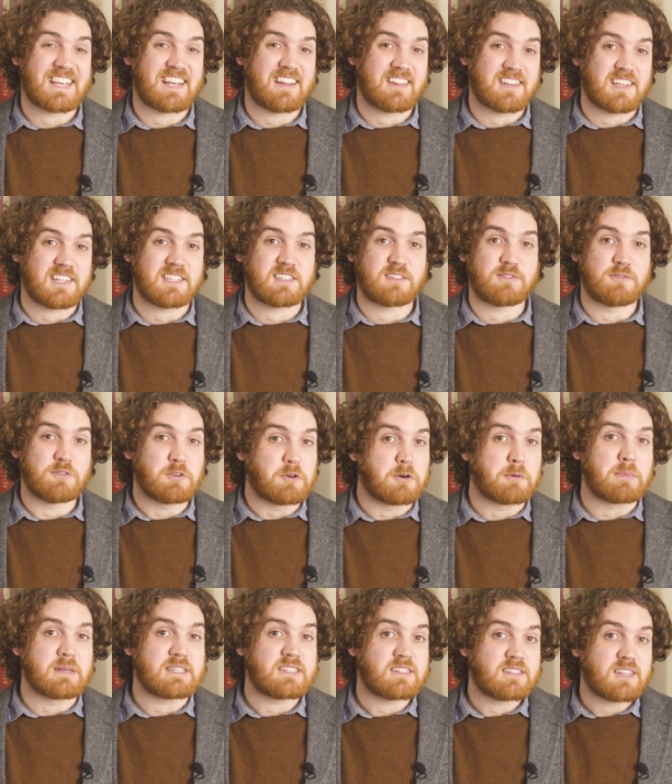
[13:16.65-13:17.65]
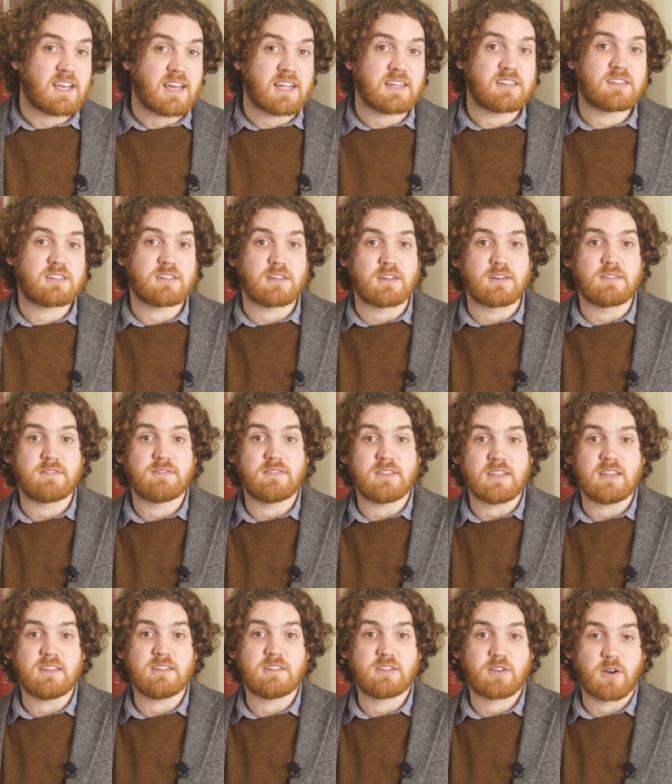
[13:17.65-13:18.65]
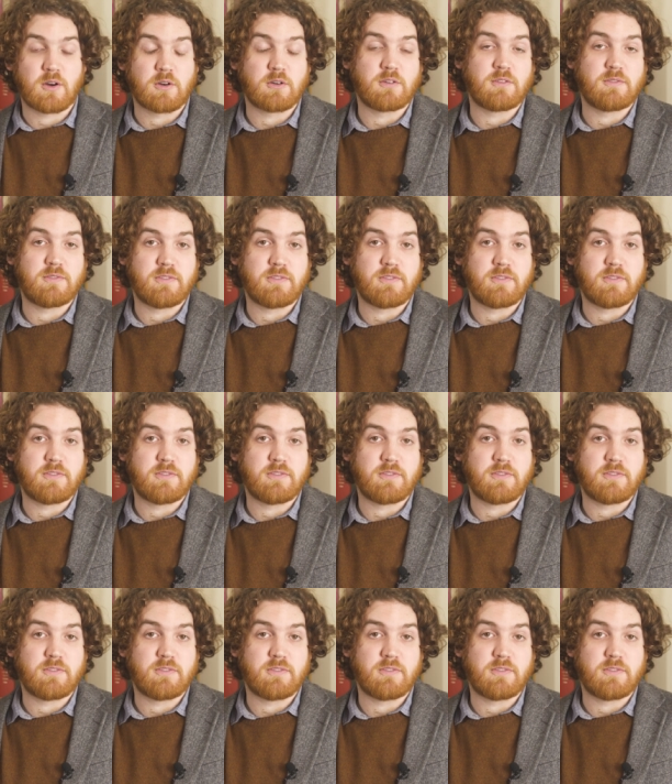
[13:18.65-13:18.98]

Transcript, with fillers: at least 4% of the total